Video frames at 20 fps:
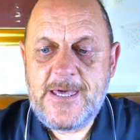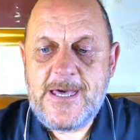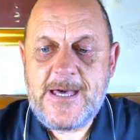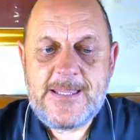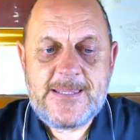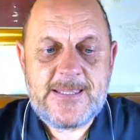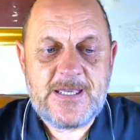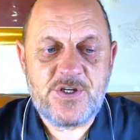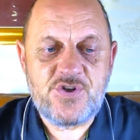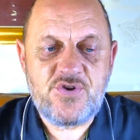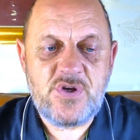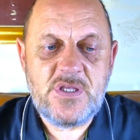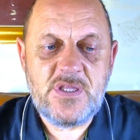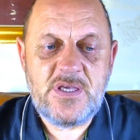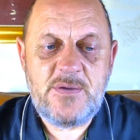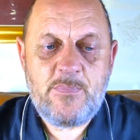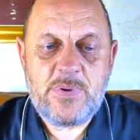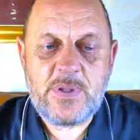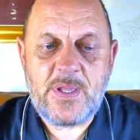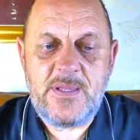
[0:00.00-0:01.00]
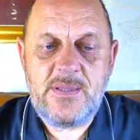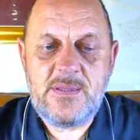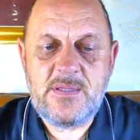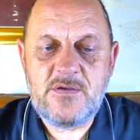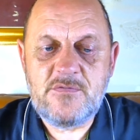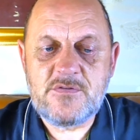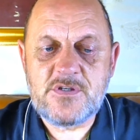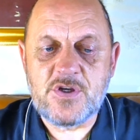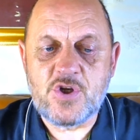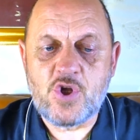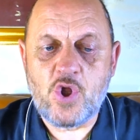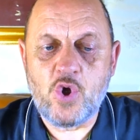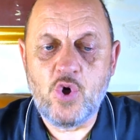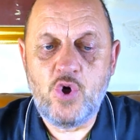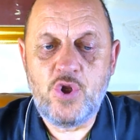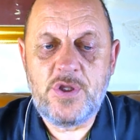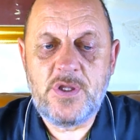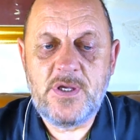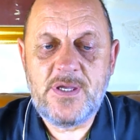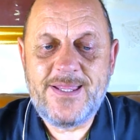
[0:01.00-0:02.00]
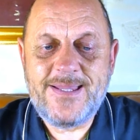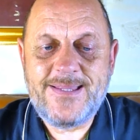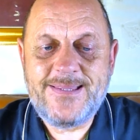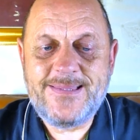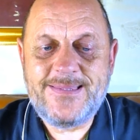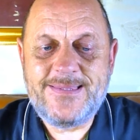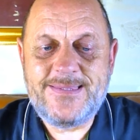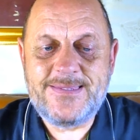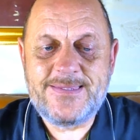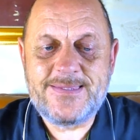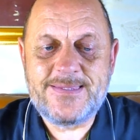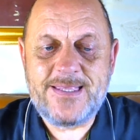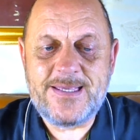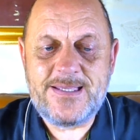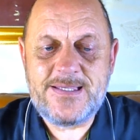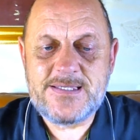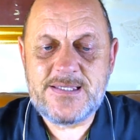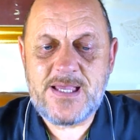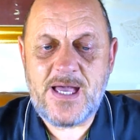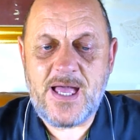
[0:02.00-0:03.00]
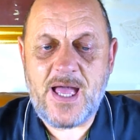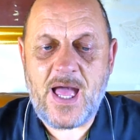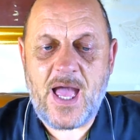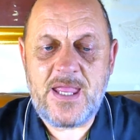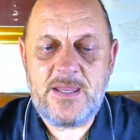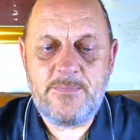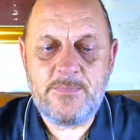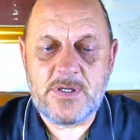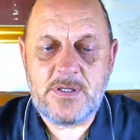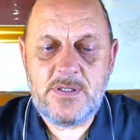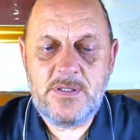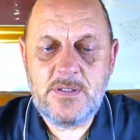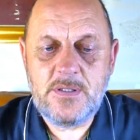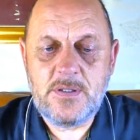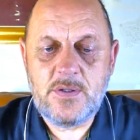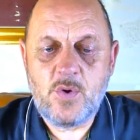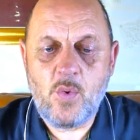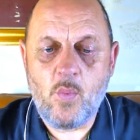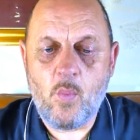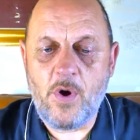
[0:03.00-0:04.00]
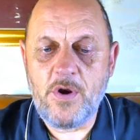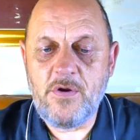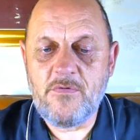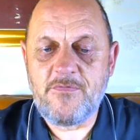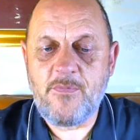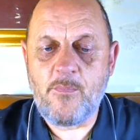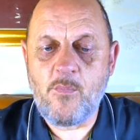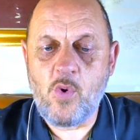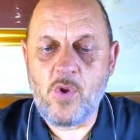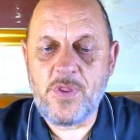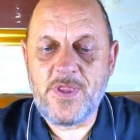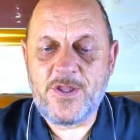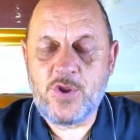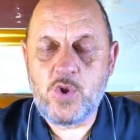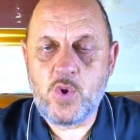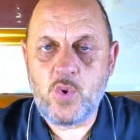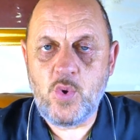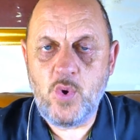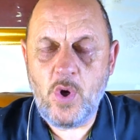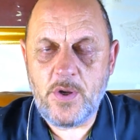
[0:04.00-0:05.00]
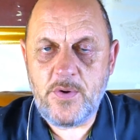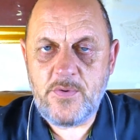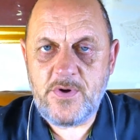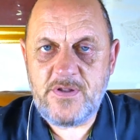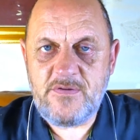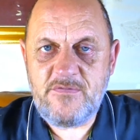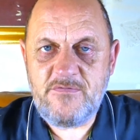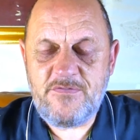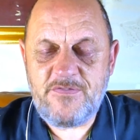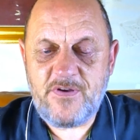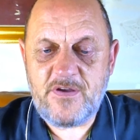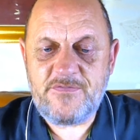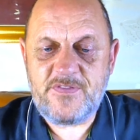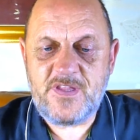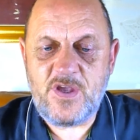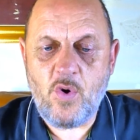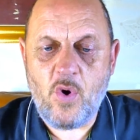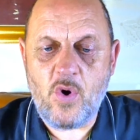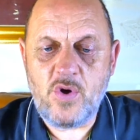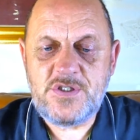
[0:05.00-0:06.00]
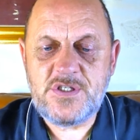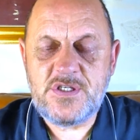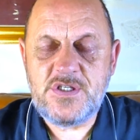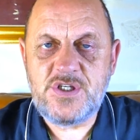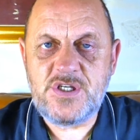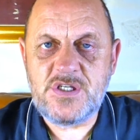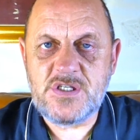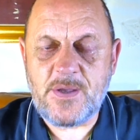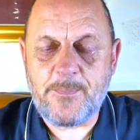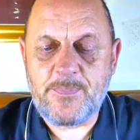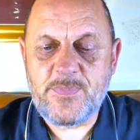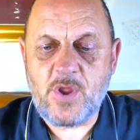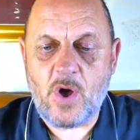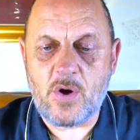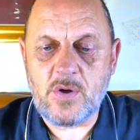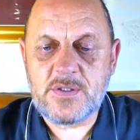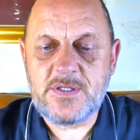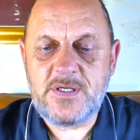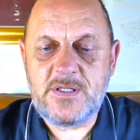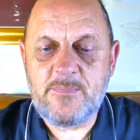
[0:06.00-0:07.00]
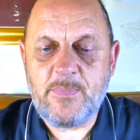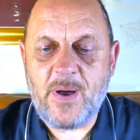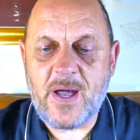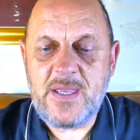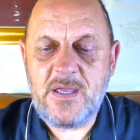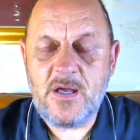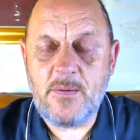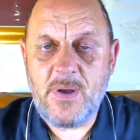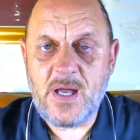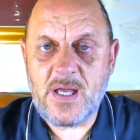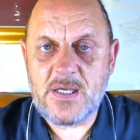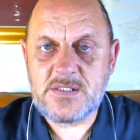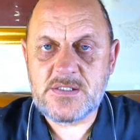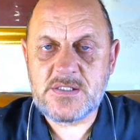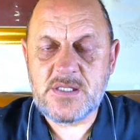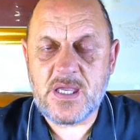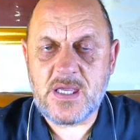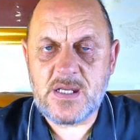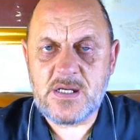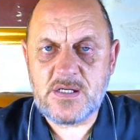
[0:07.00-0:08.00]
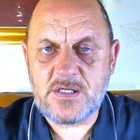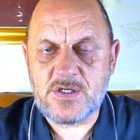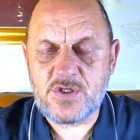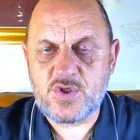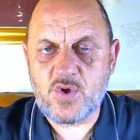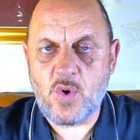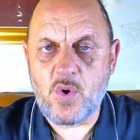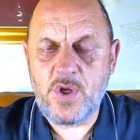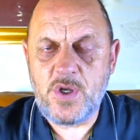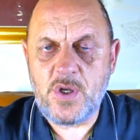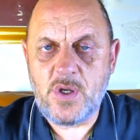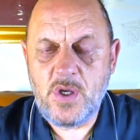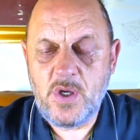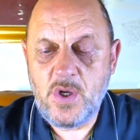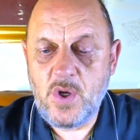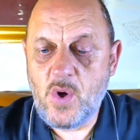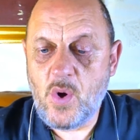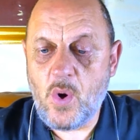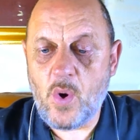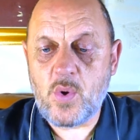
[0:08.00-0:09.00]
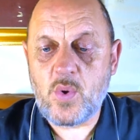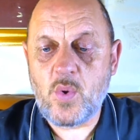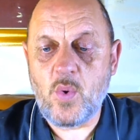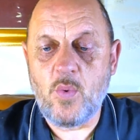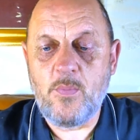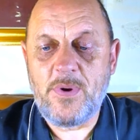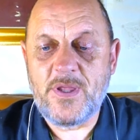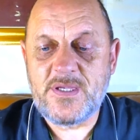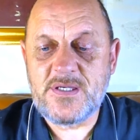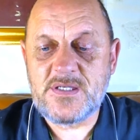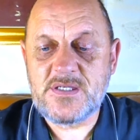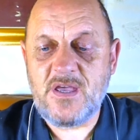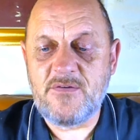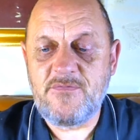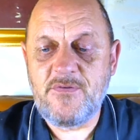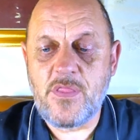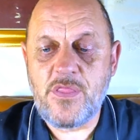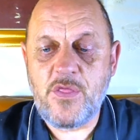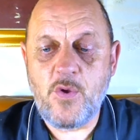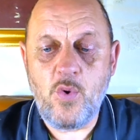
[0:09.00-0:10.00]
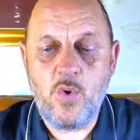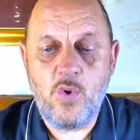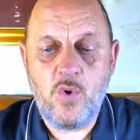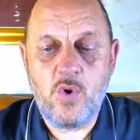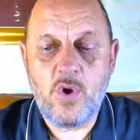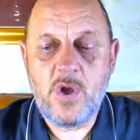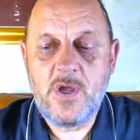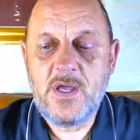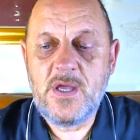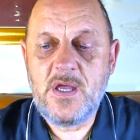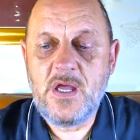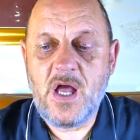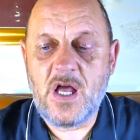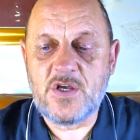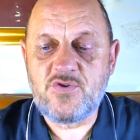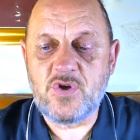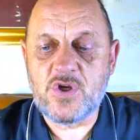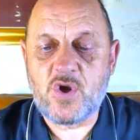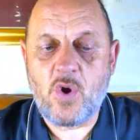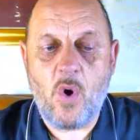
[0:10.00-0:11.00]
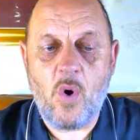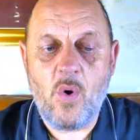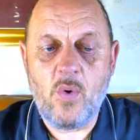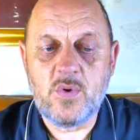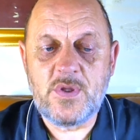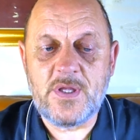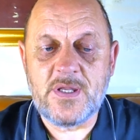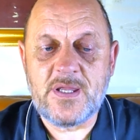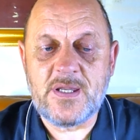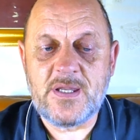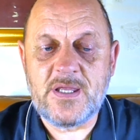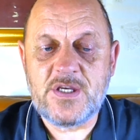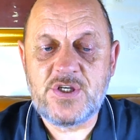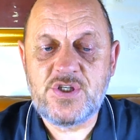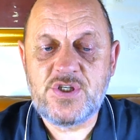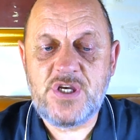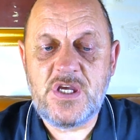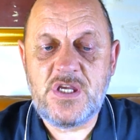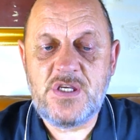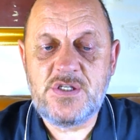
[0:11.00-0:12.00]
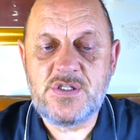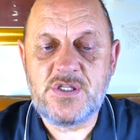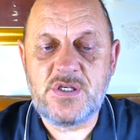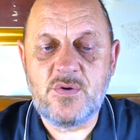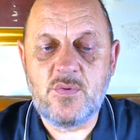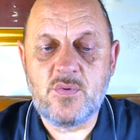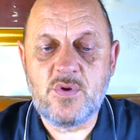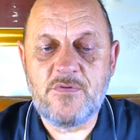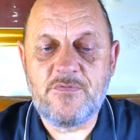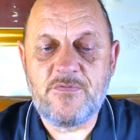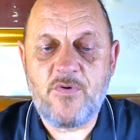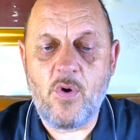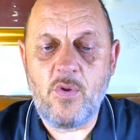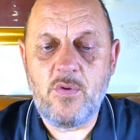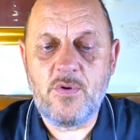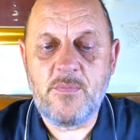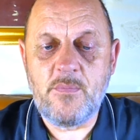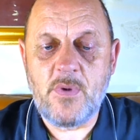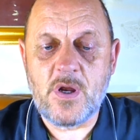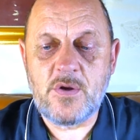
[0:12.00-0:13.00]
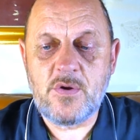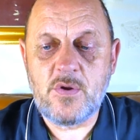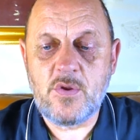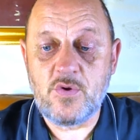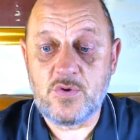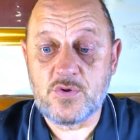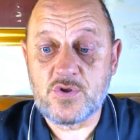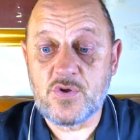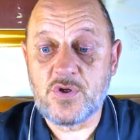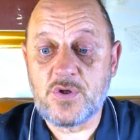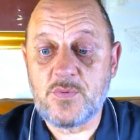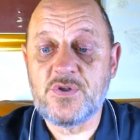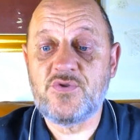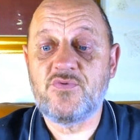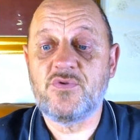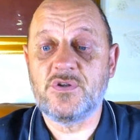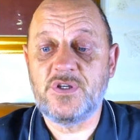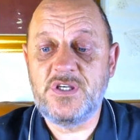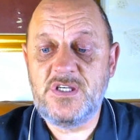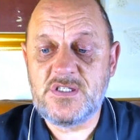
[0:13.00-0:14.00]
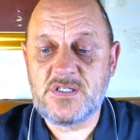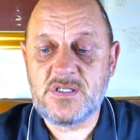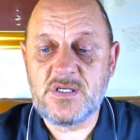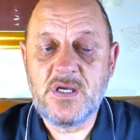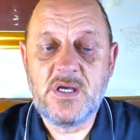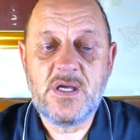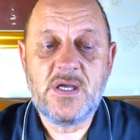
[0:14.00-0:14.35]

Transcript: The Israeli plaintiffs include Ditsa Hyman, one of more than 250 hostages abducted by Hamas terrorists on October the 7th, who has recalled in an exchange deal the following month, was released